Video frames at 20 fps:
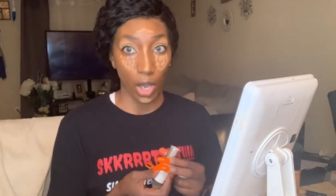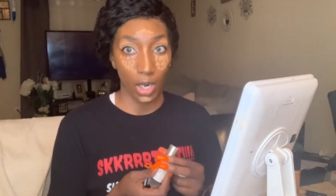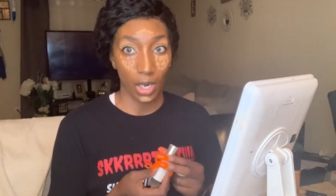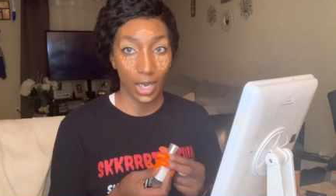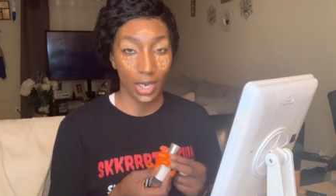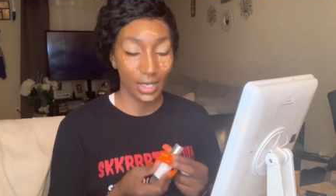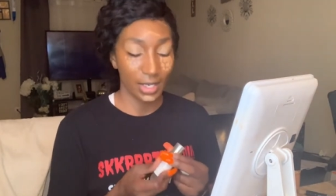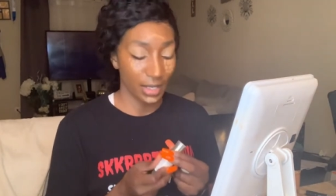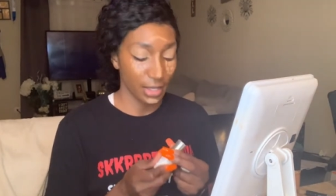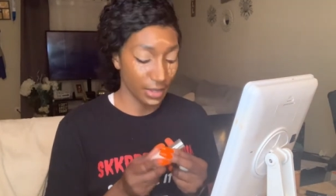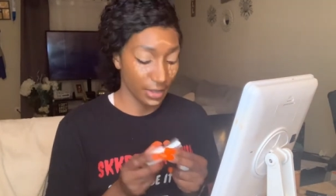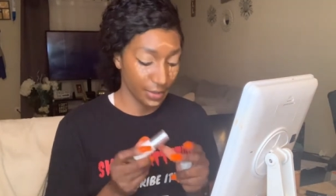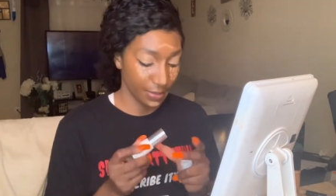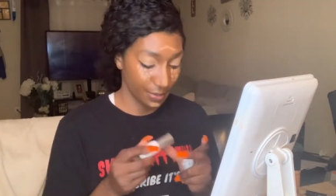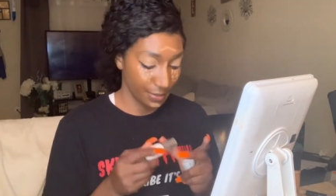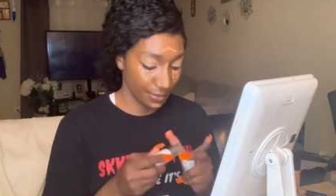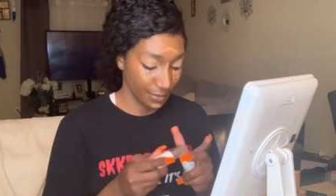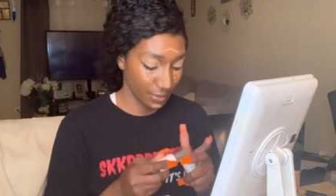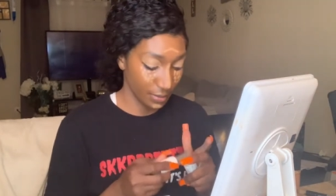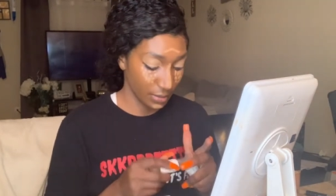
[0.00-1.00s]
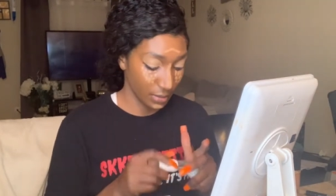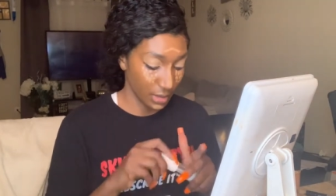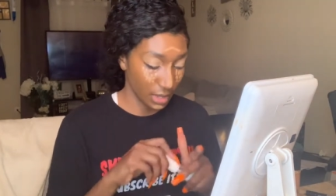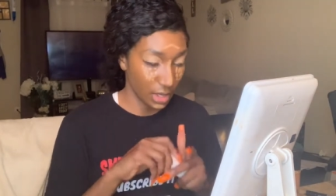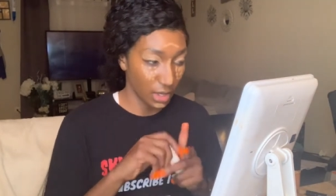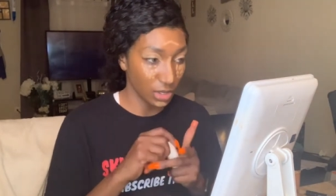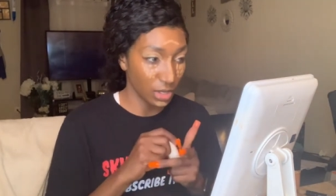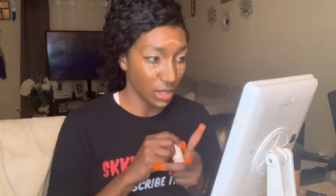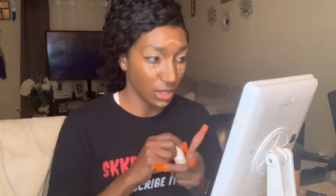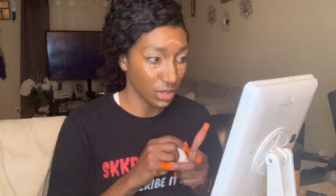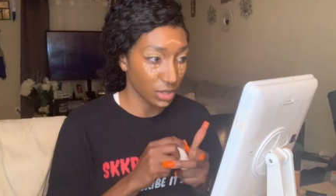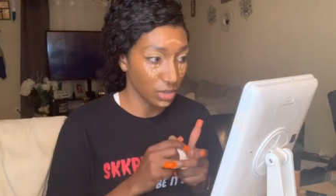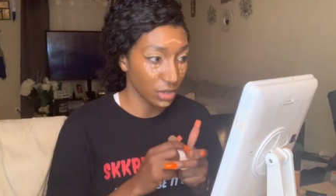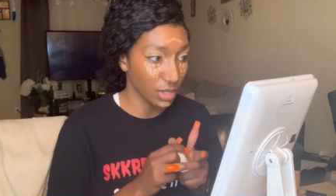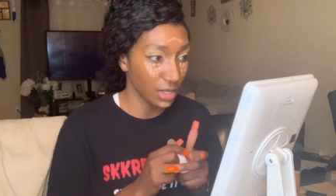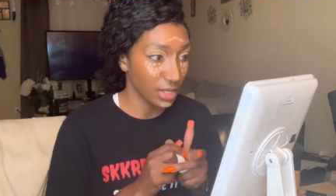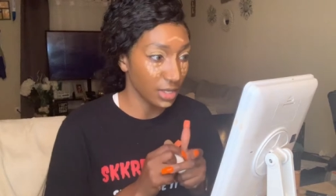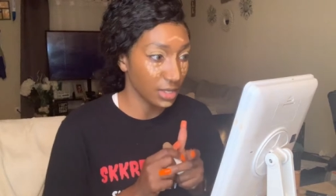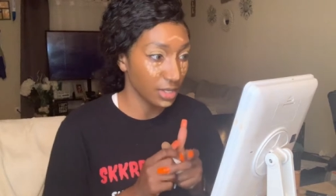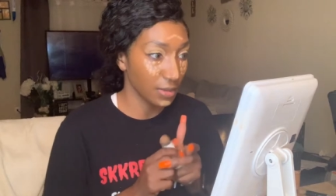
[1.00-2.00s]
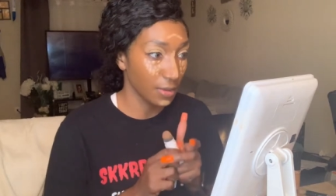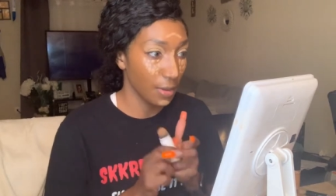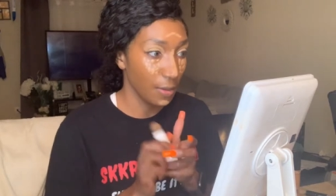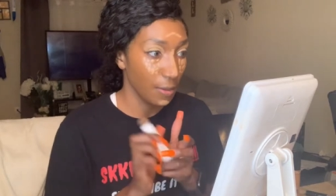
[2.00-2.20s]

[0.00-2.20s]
like that. I ain't trying to look too snatch.